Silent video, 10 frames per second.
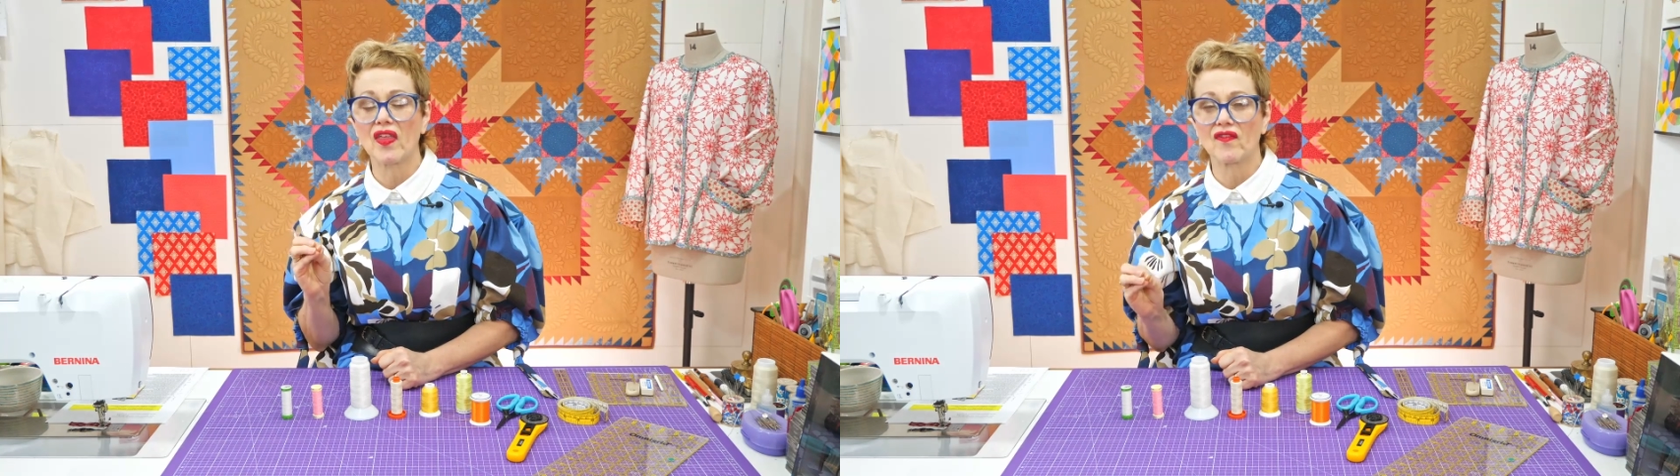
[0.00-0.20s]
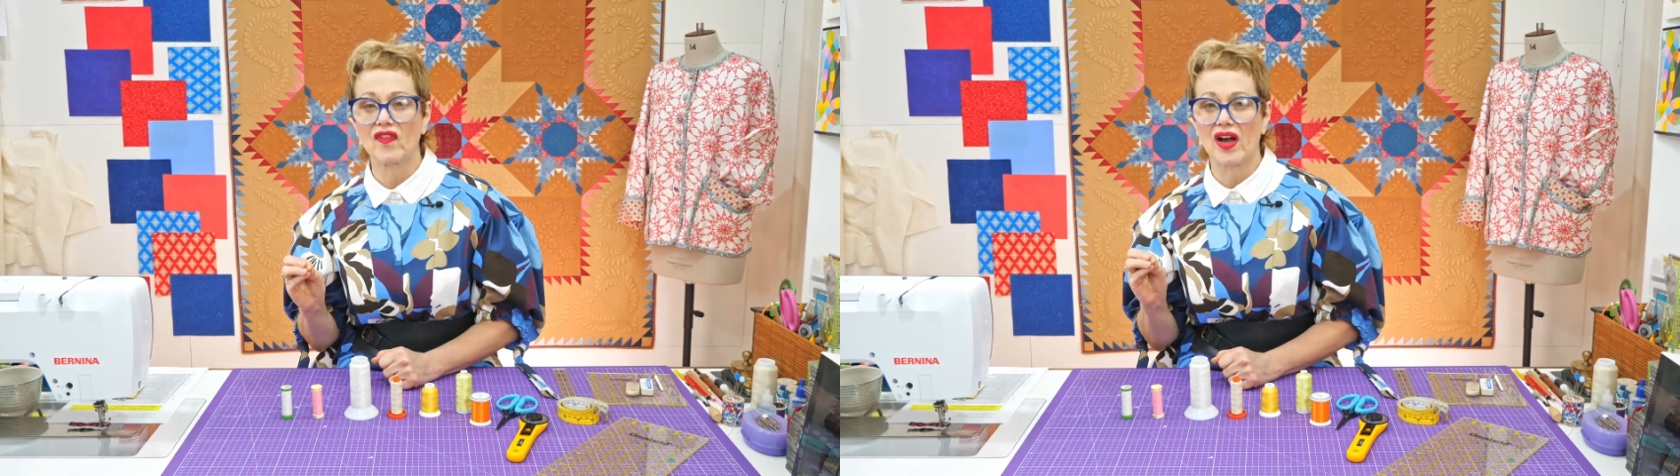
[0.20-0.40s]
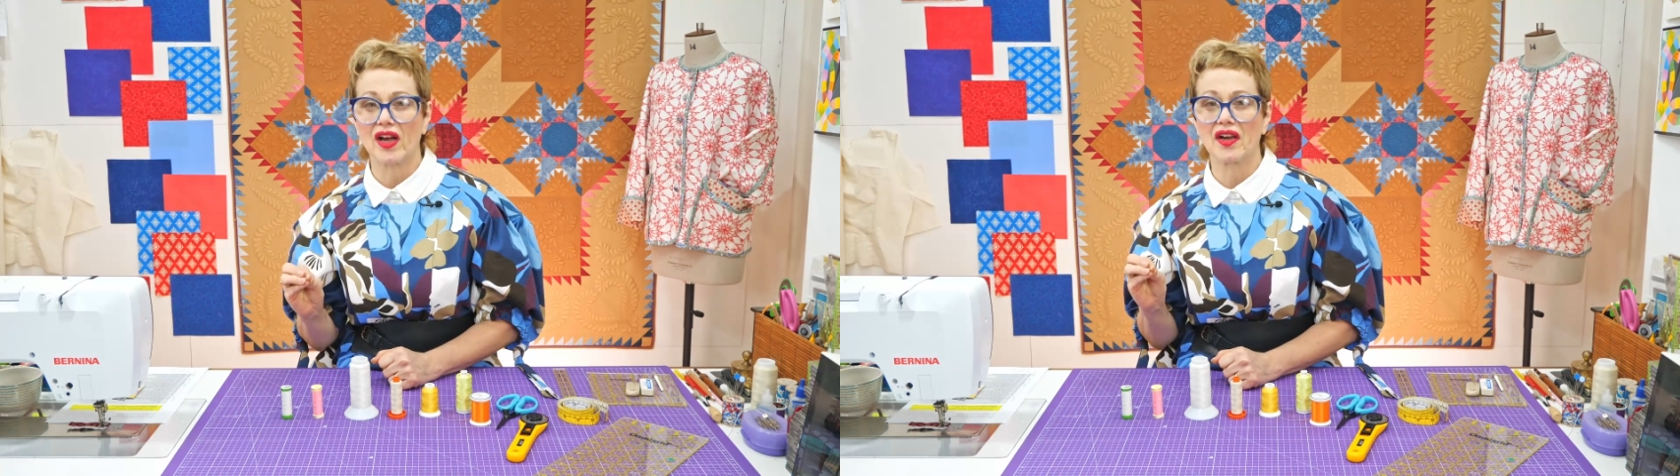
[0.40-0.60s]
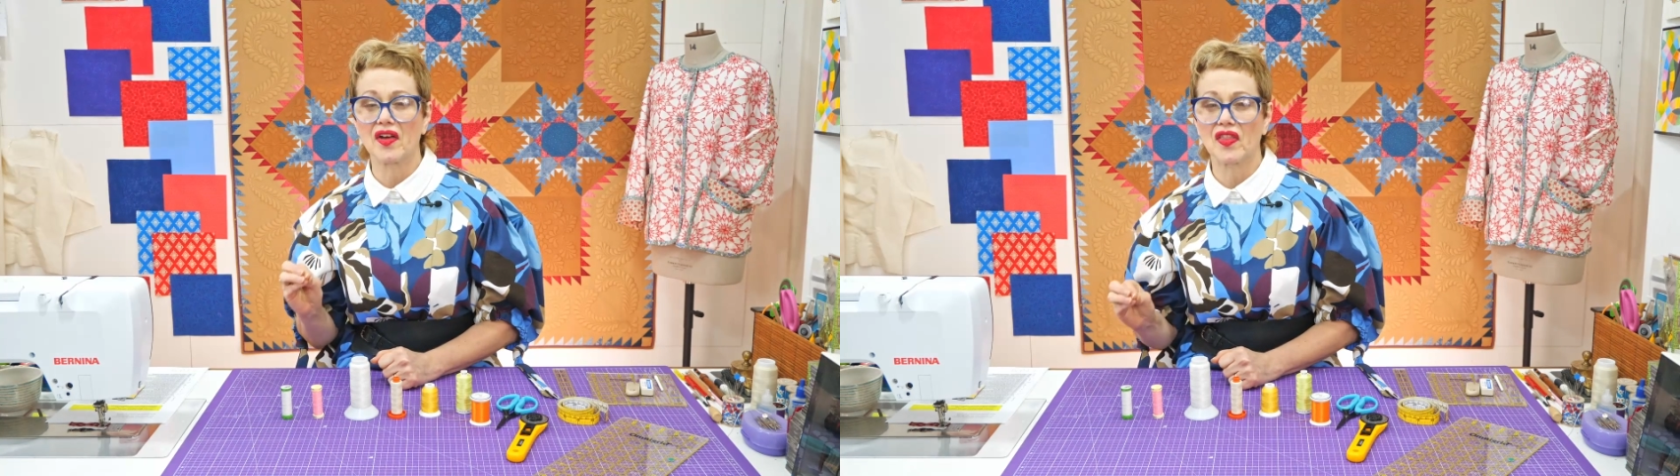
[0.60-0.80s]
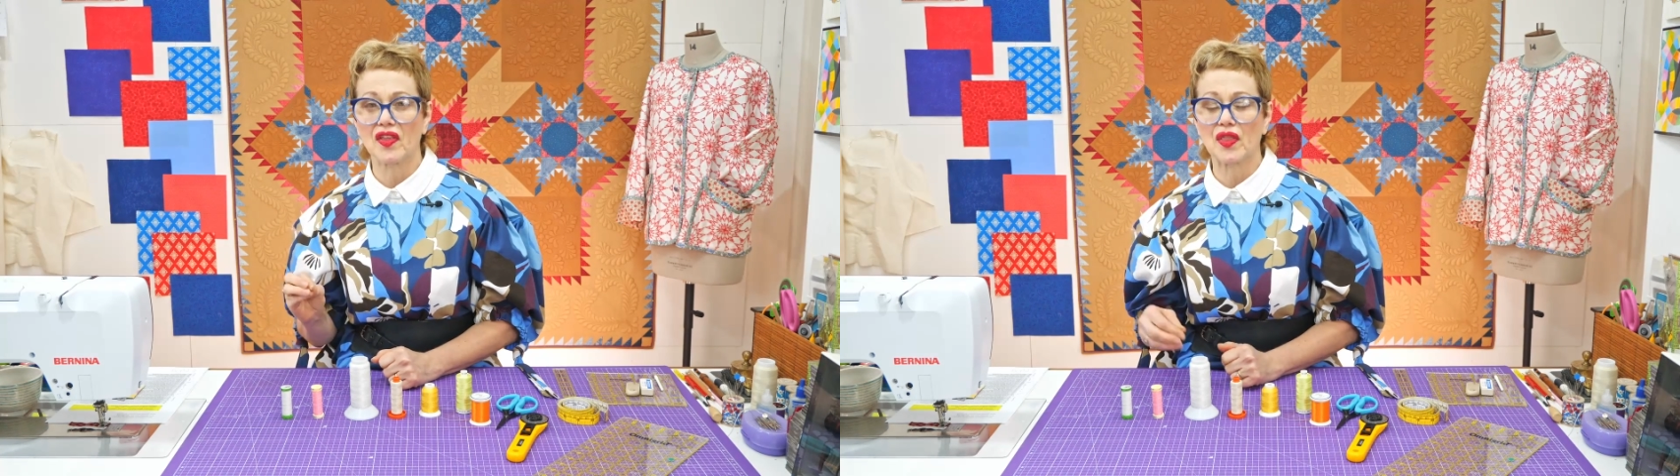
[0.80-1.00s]
the
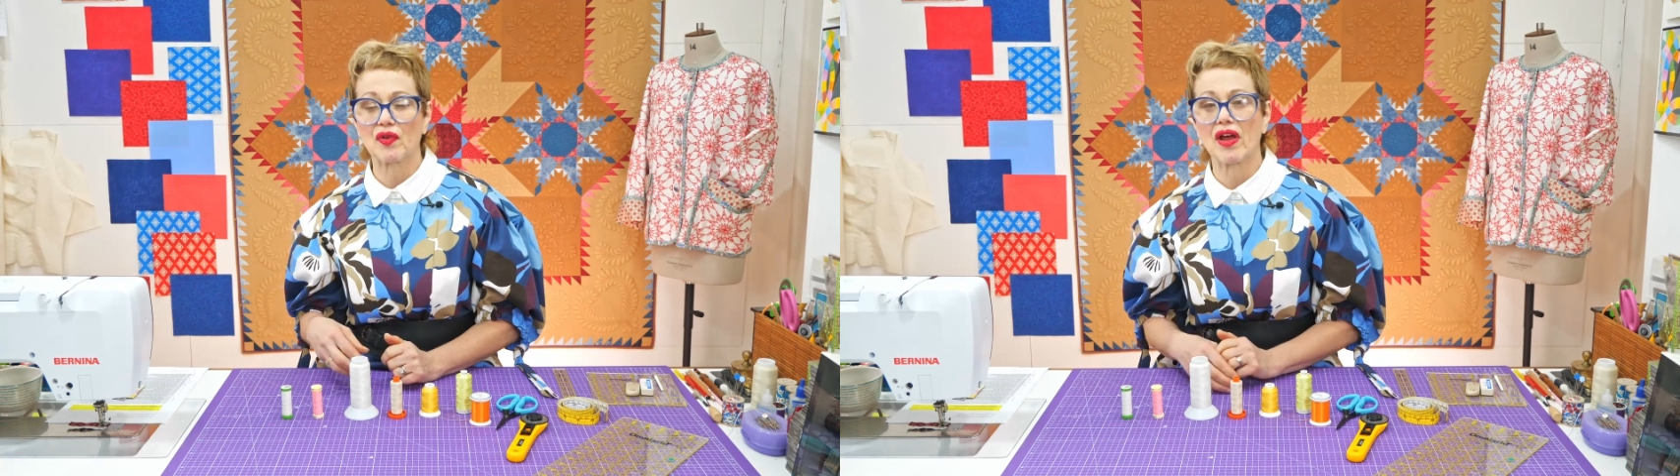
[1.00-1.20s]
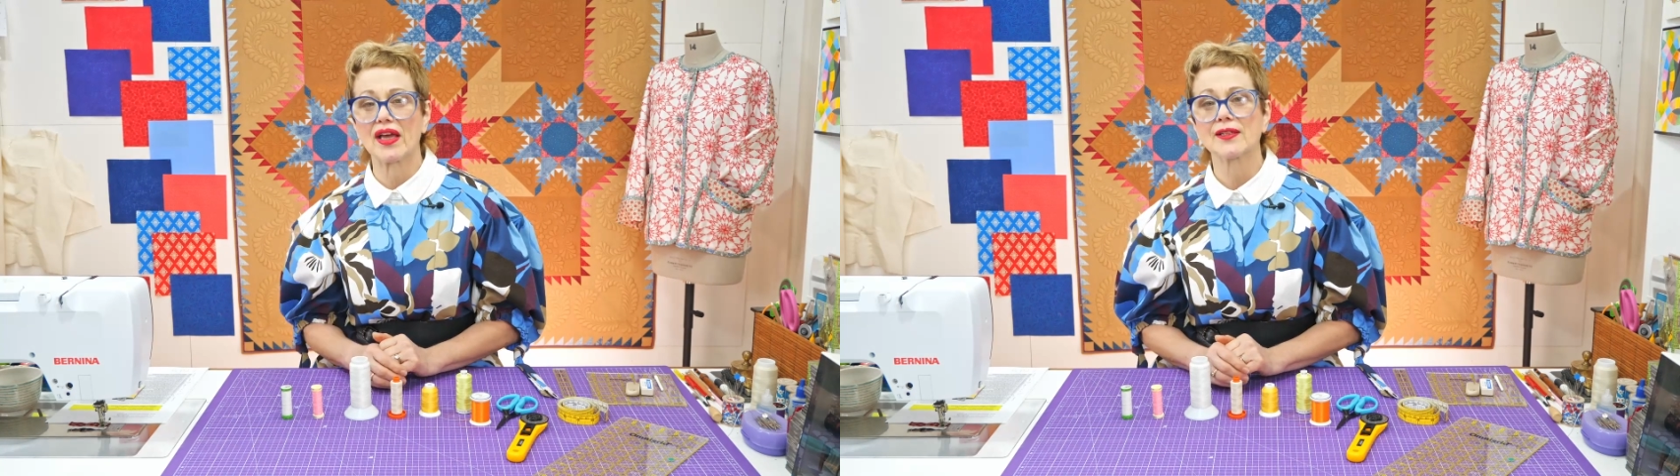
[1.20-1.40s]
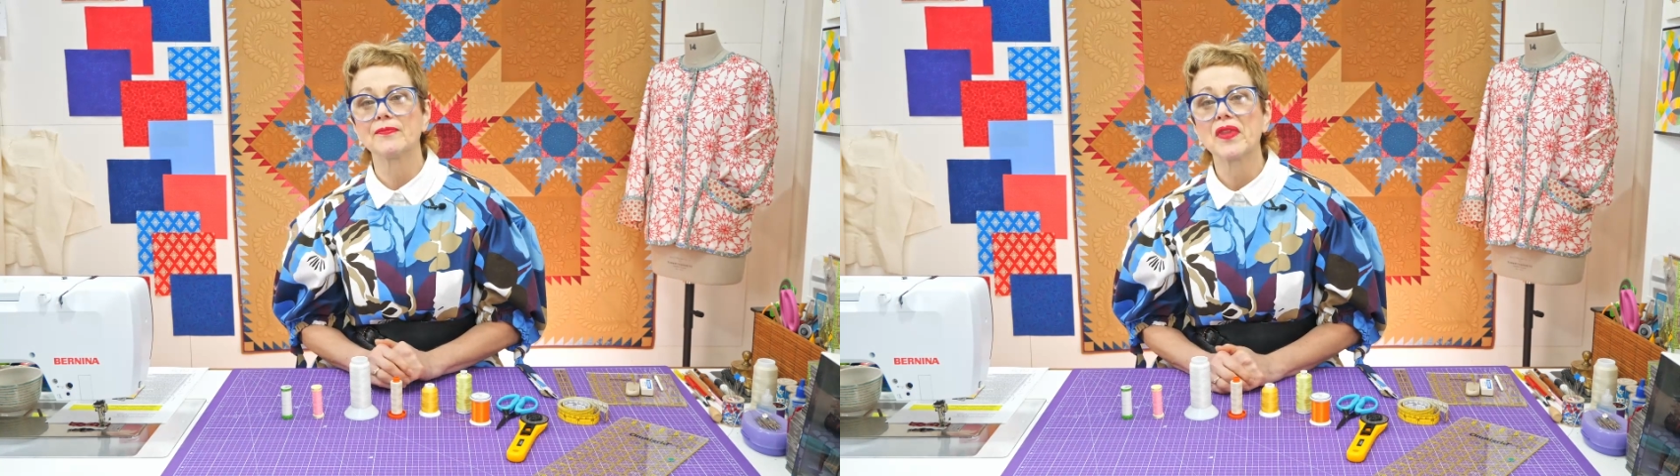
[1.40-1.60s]
finer the thread.